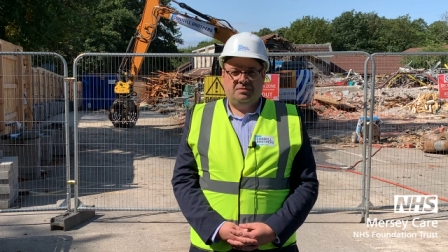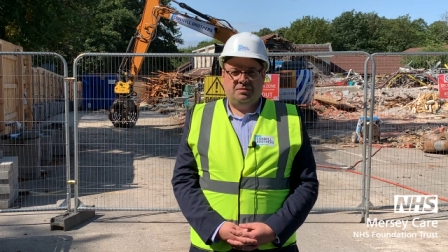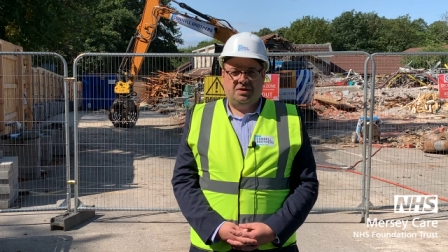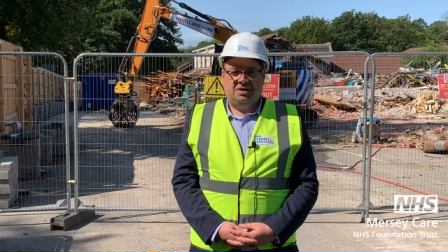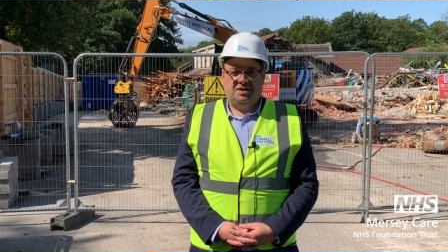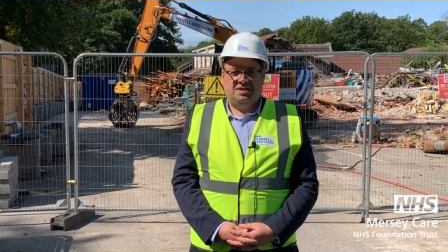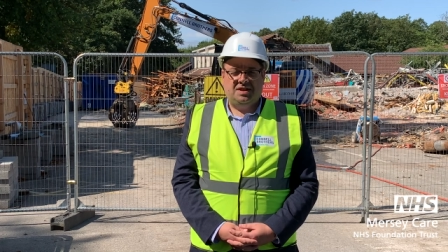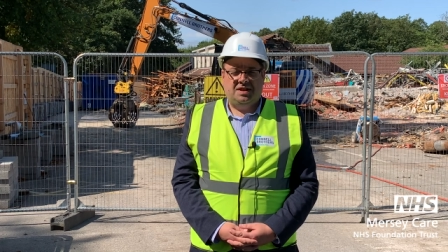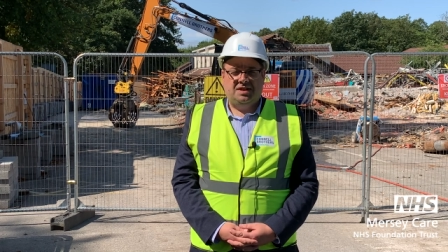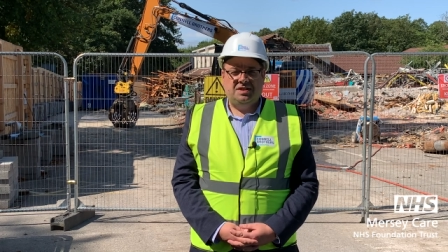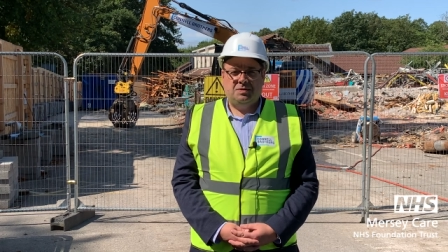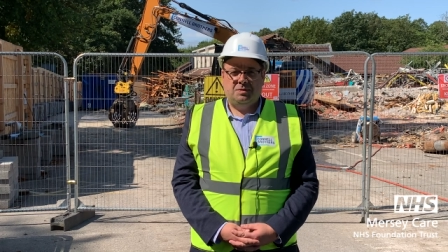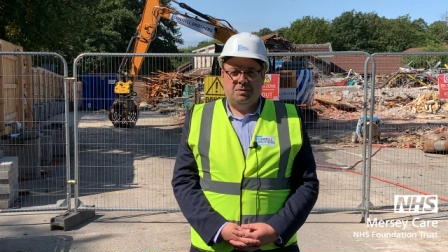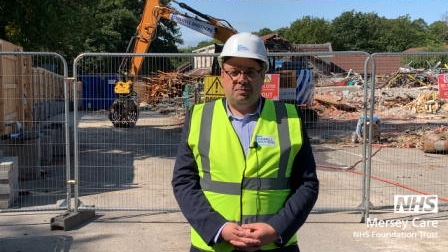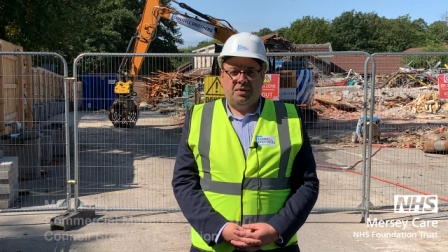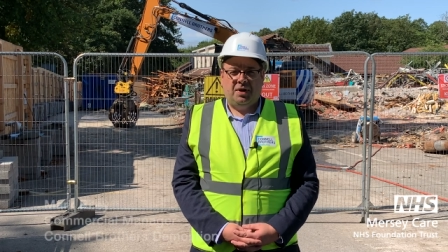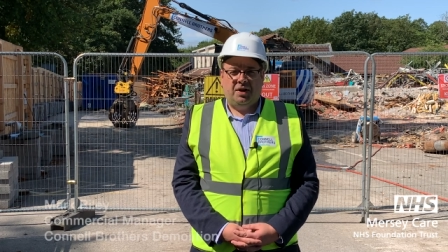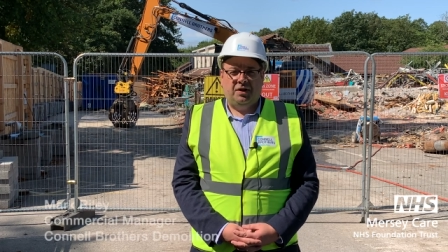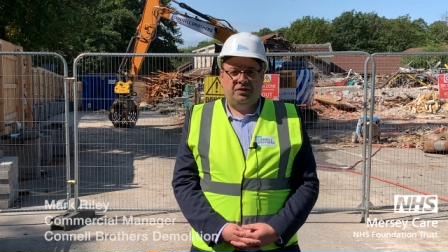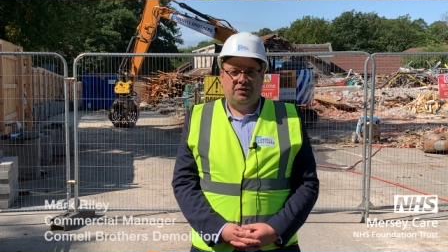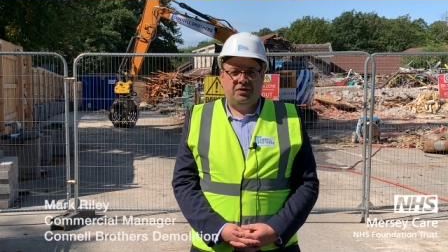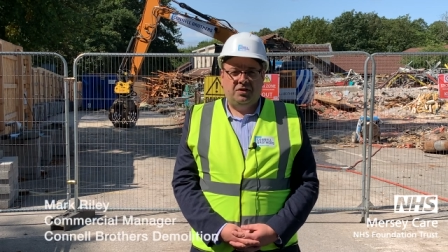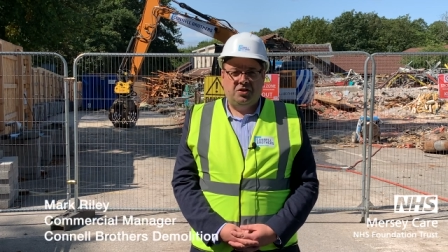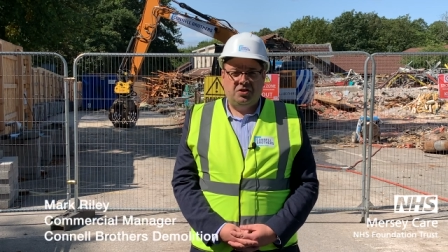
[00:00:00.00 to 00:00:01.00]
We're excited to be
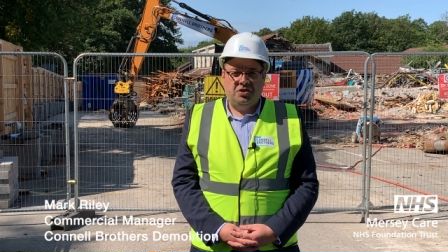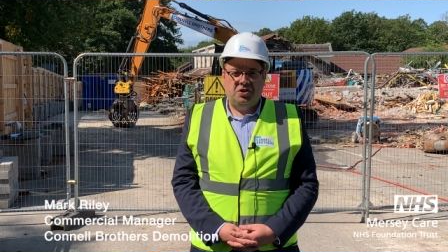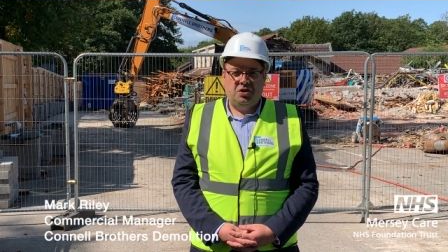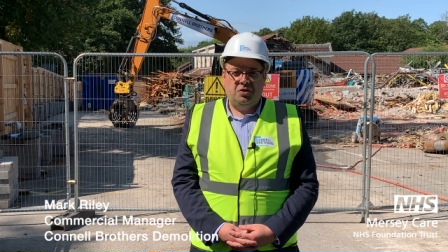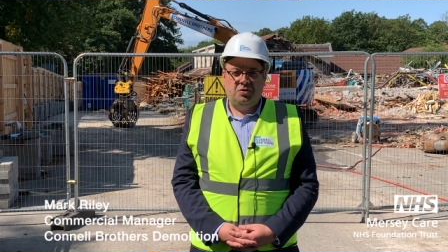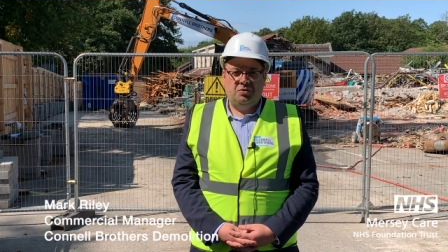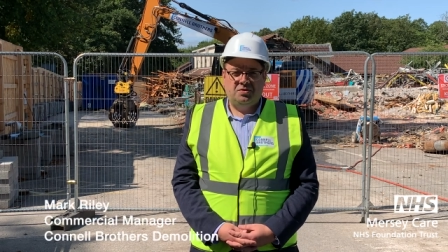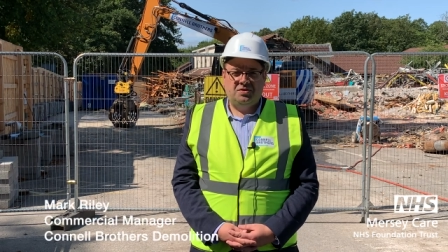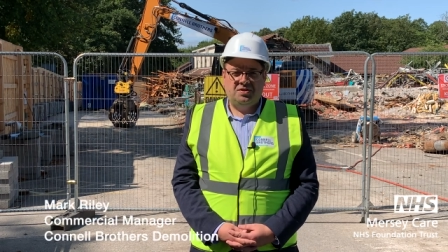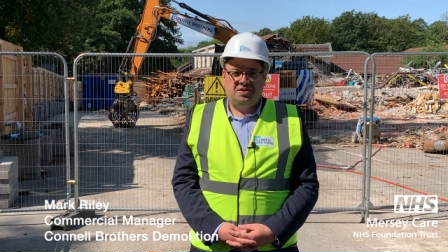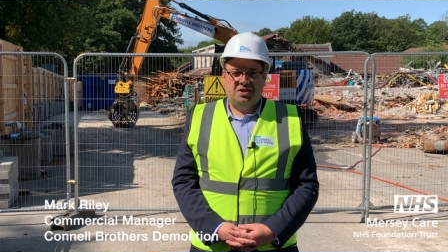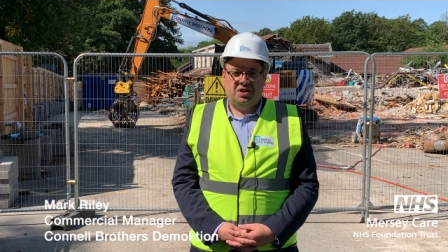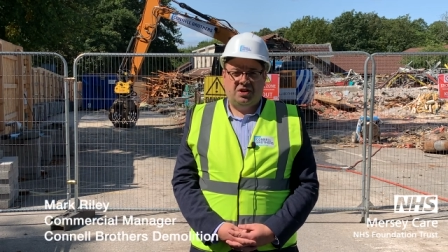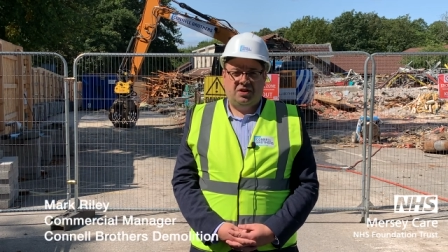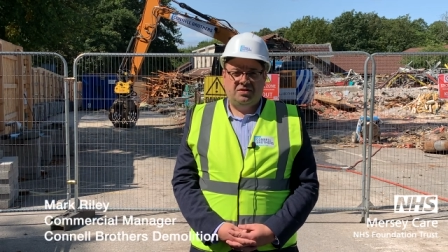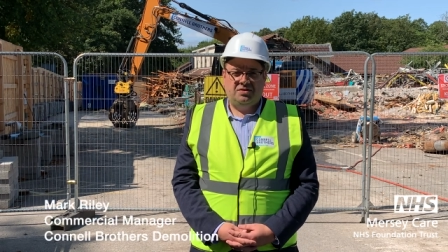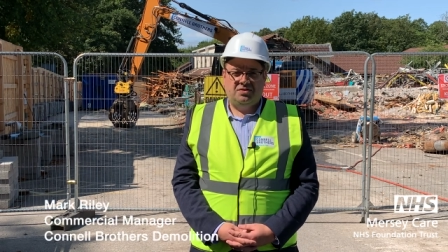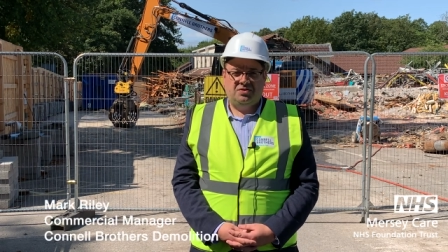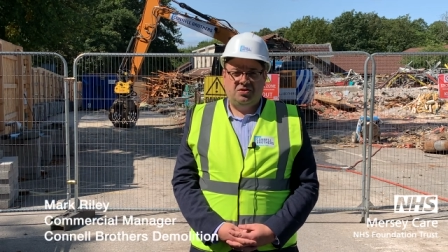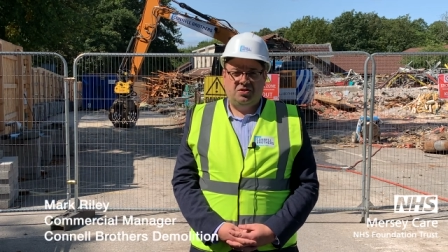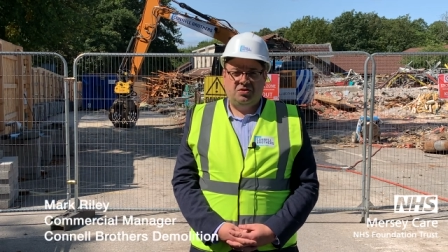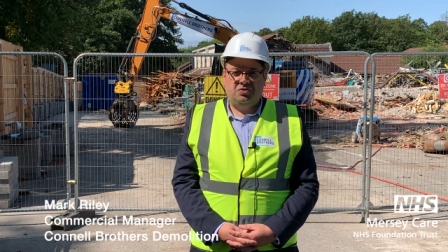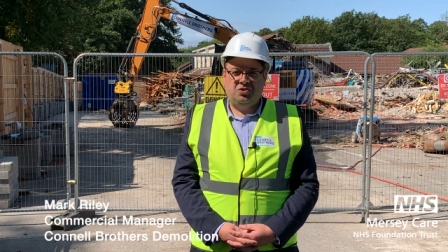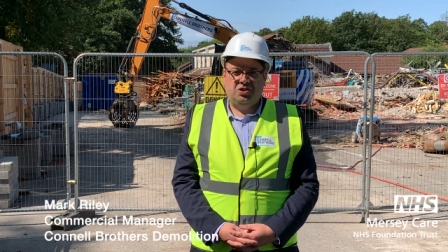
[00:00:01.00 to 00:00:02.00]
part of the new
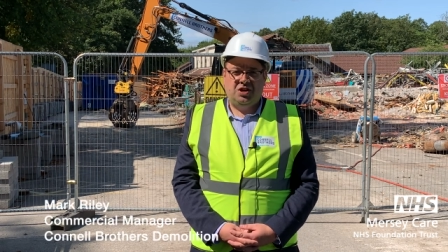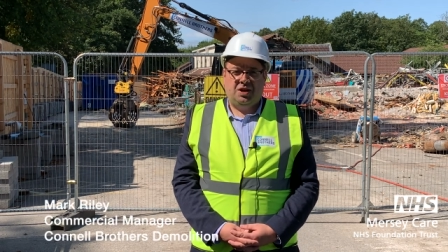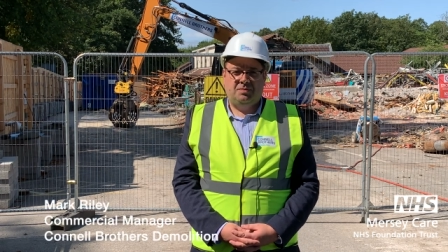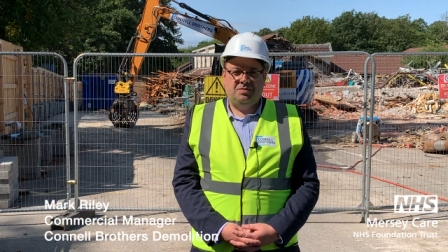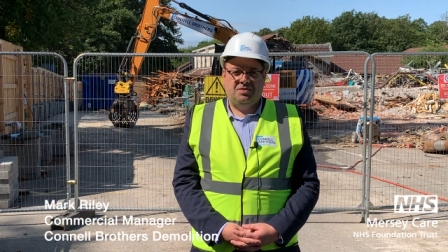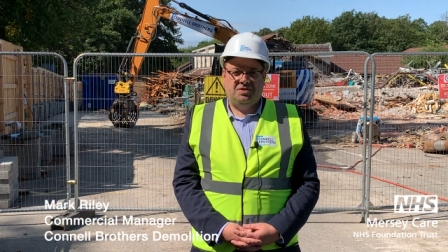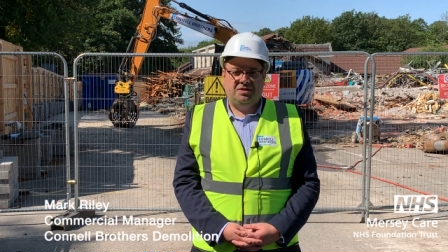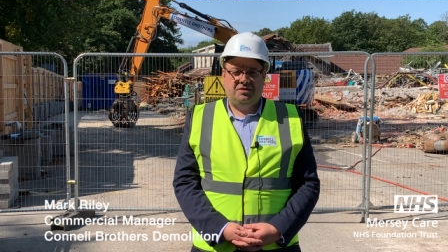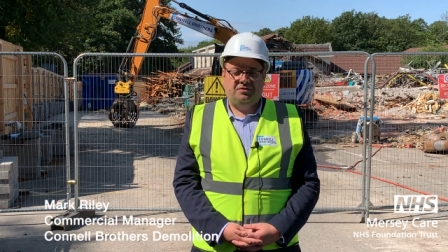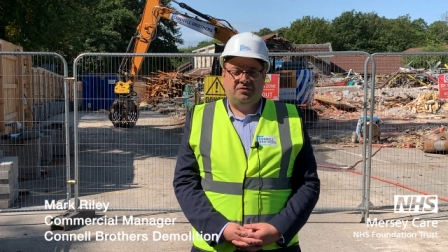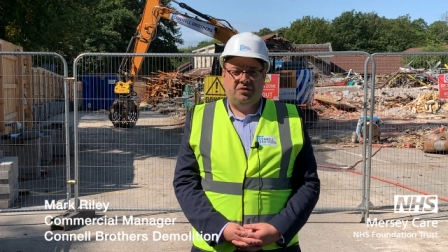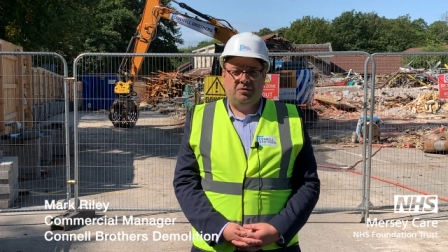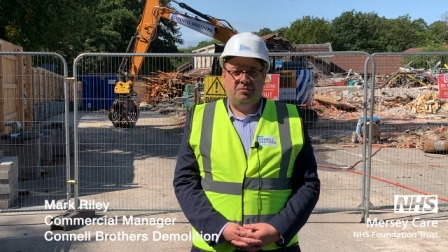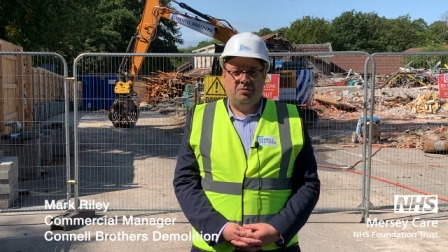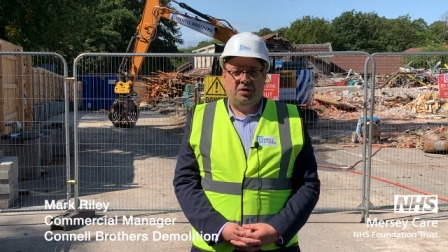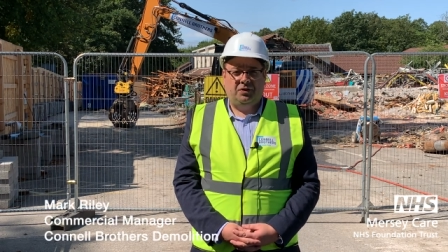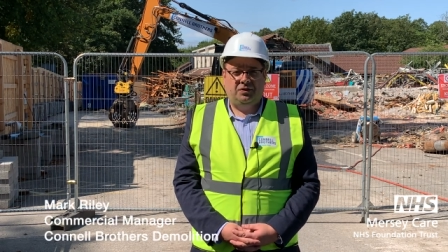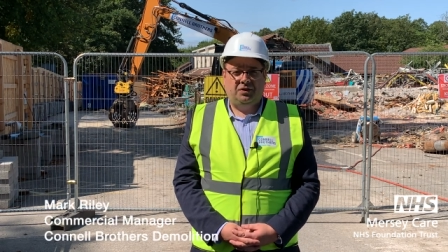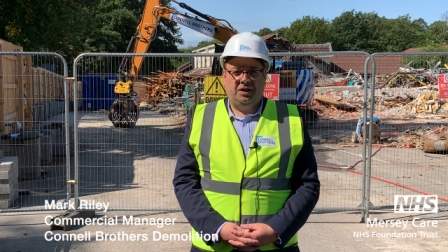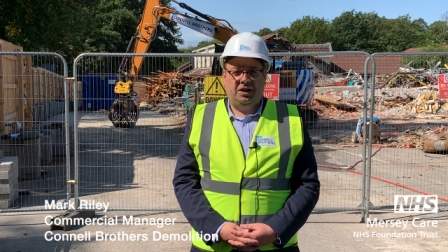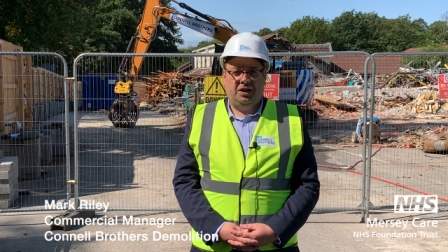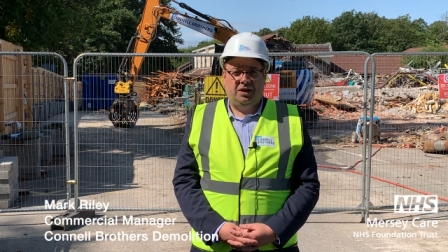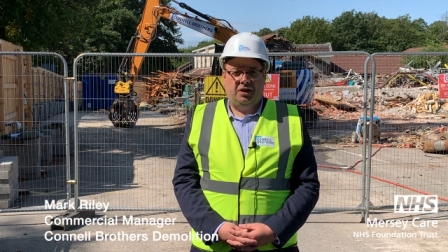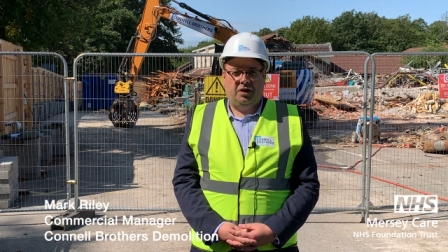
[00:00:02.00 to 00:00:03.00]
start and new chapter for
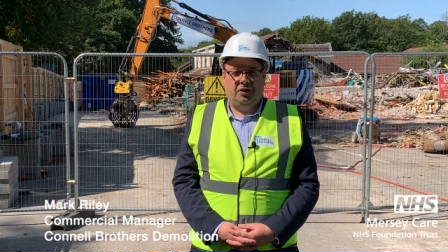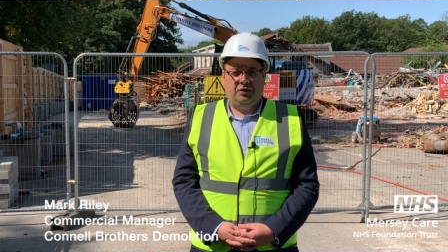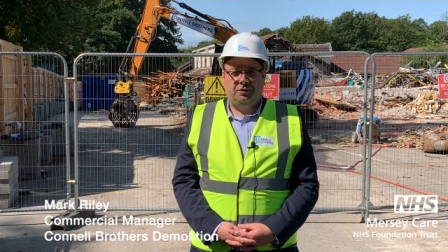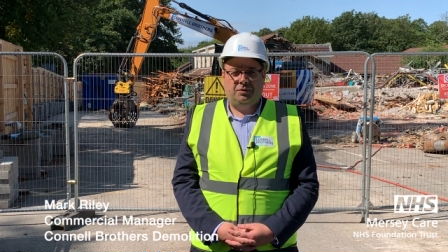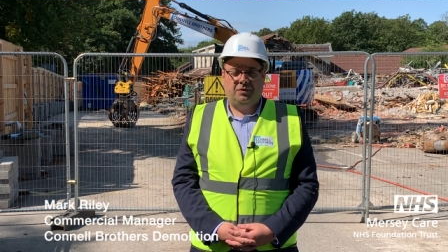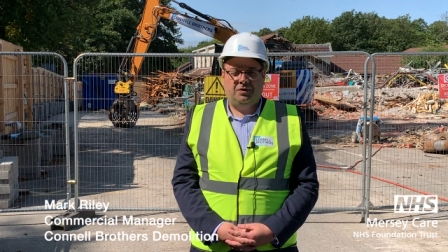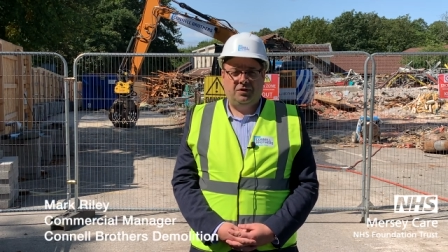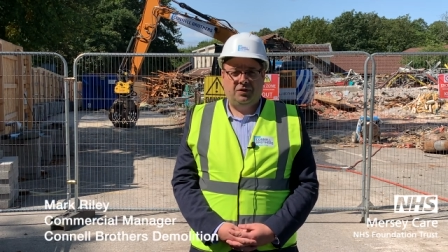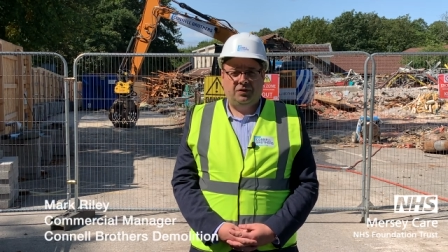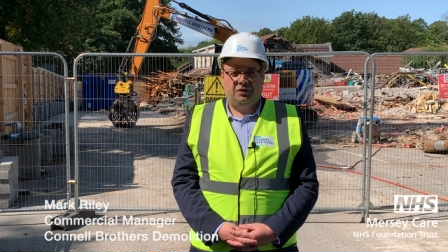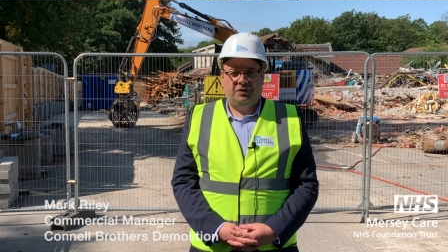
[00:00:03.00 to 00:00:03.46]
Mossley Hill Hospital